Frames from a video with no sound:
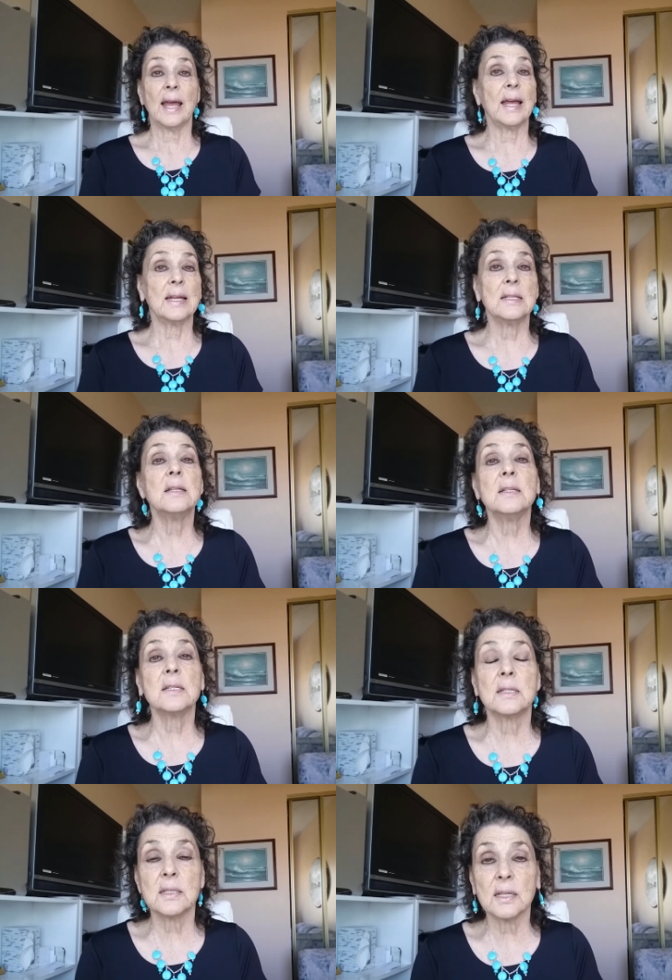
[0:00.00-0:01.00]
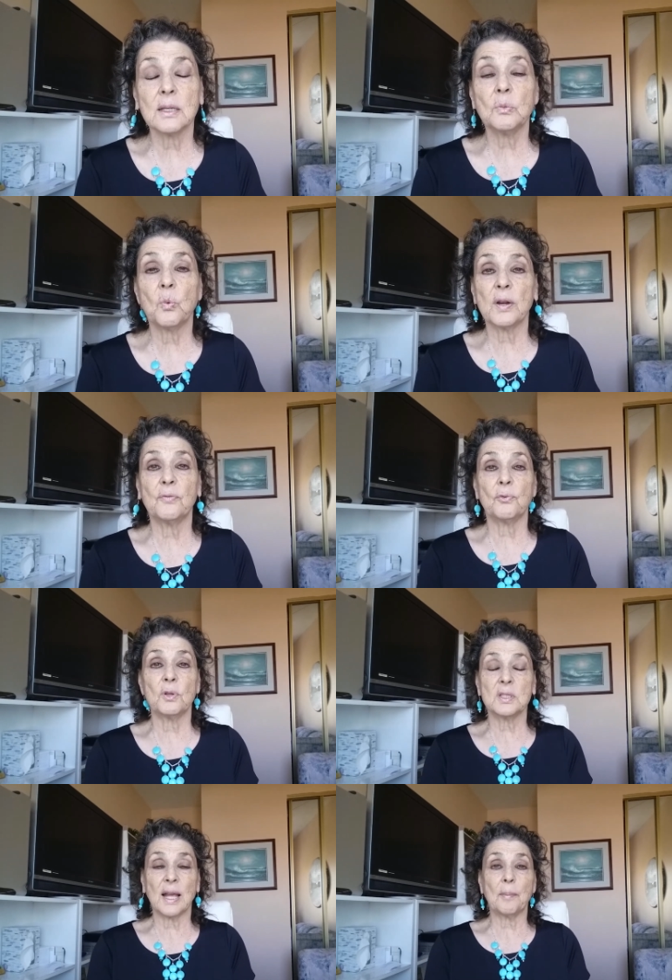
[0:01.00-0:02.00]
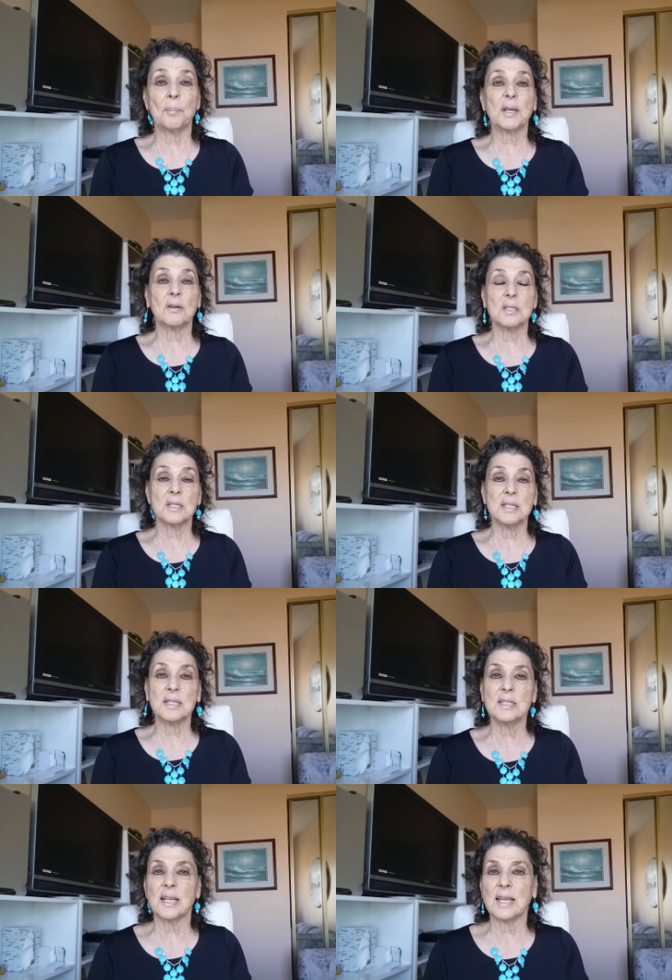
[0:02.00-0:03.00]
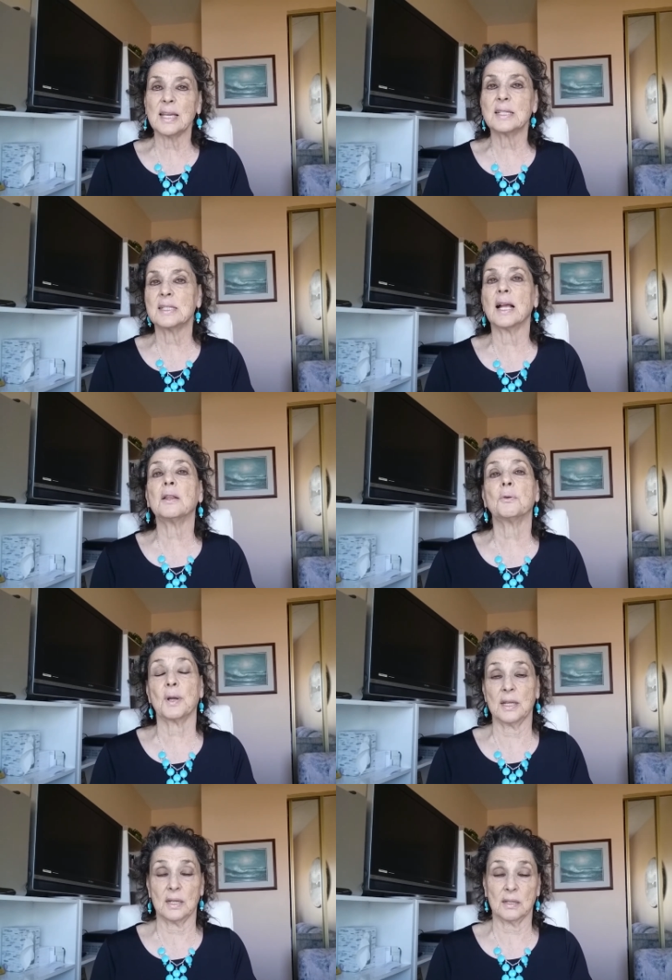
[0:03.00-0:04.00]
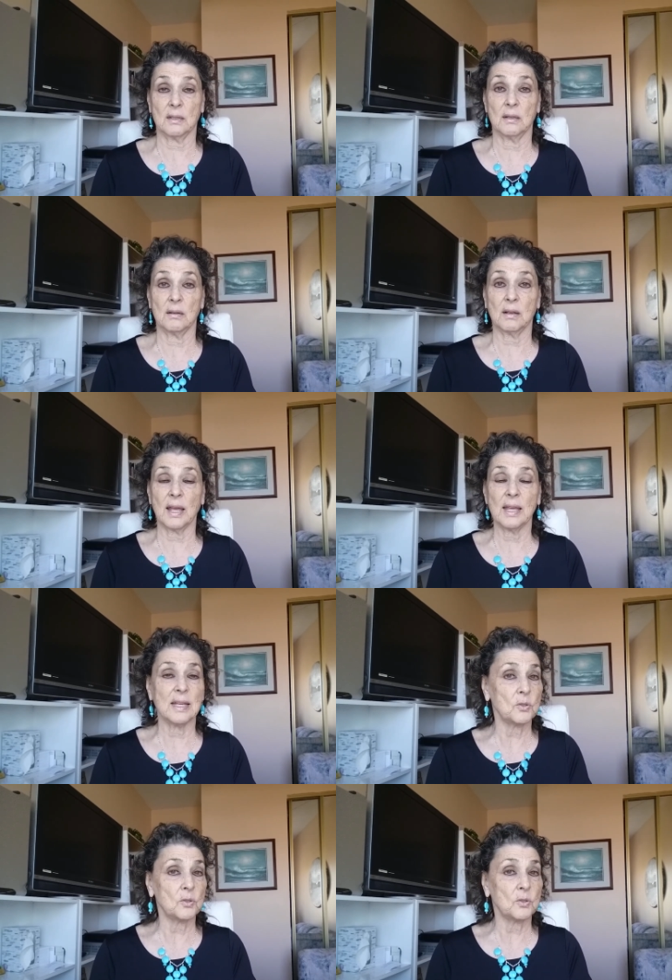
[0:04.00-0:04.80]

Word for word: and see what falls out because this is accelerating, okay?